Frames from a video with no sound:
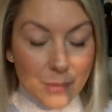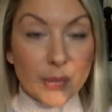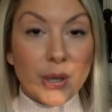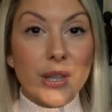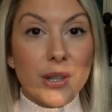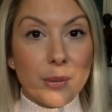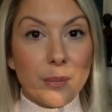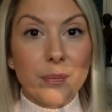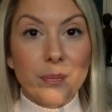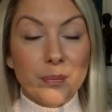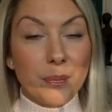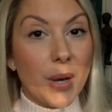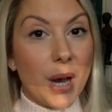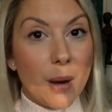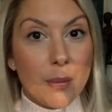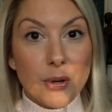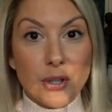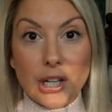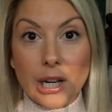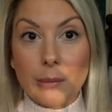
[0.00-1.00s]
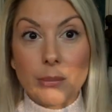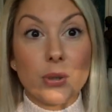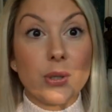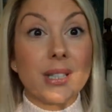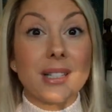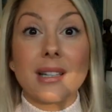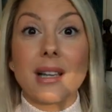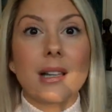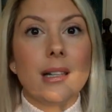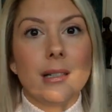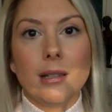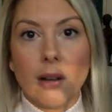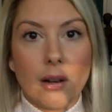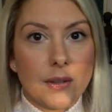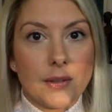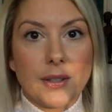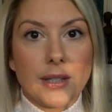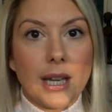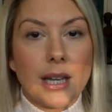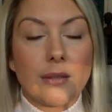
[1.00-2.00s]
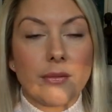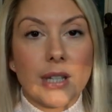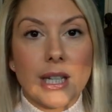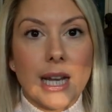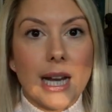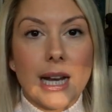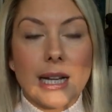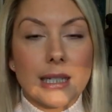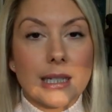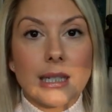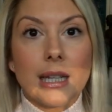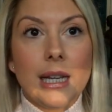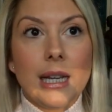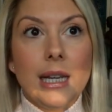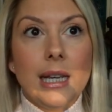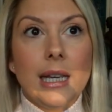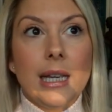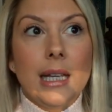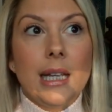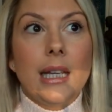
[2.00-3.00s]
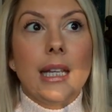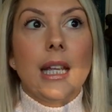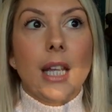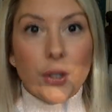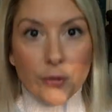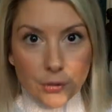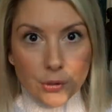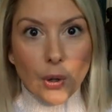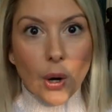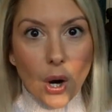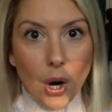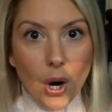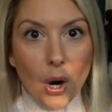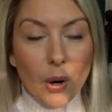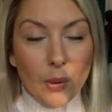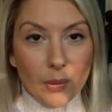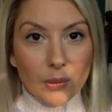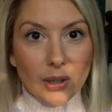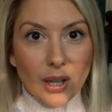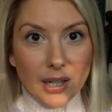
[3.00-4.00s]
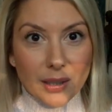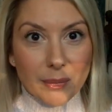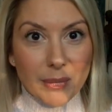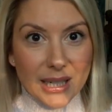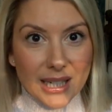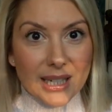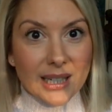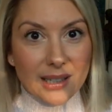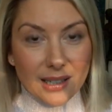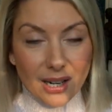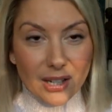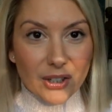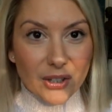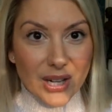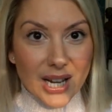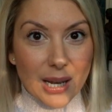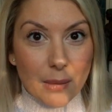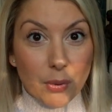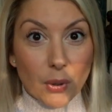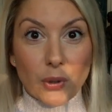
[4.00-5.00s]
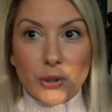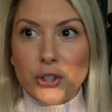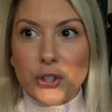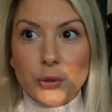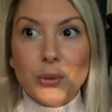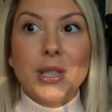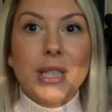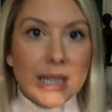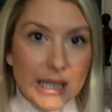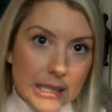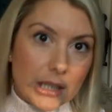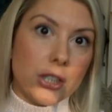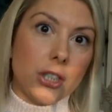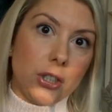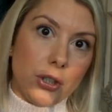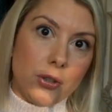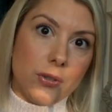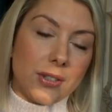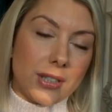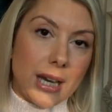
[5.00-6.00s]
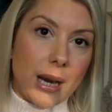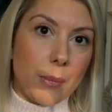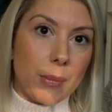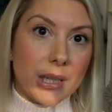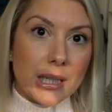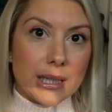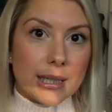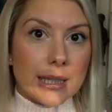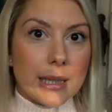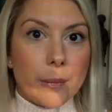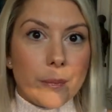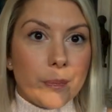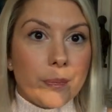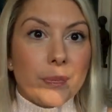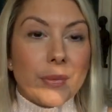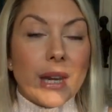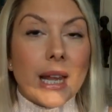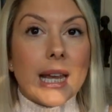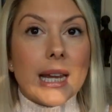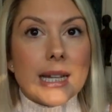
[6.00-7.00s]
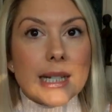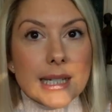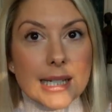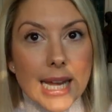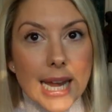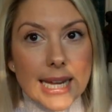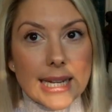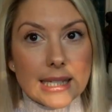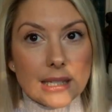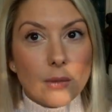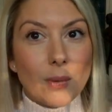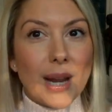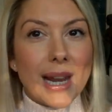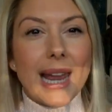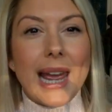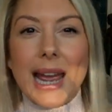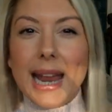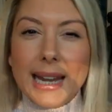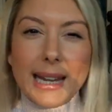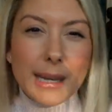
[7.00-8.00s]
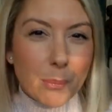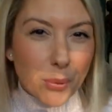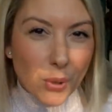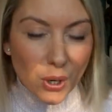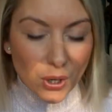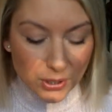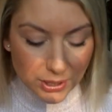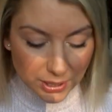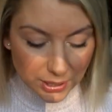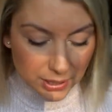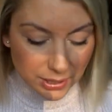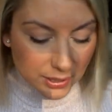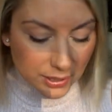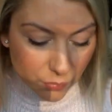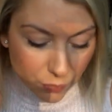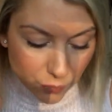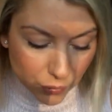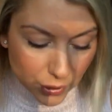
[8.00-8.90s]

But the purple shampoo is life-saving, and if you are like me, colour your hair blonde, you need to use that because it takes away any brassiness.